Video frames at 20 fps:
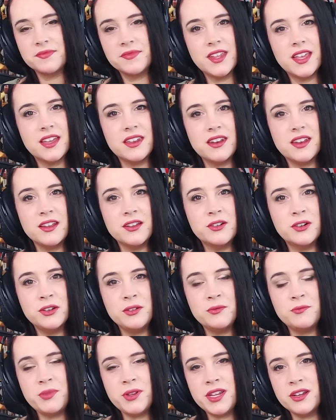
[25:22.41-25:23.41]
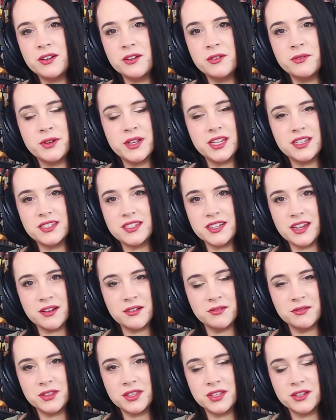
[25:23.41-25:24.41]
And I could be going
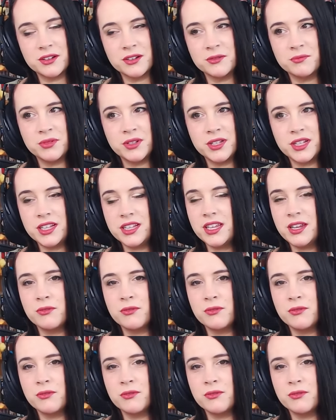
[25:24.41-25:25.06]
down the completely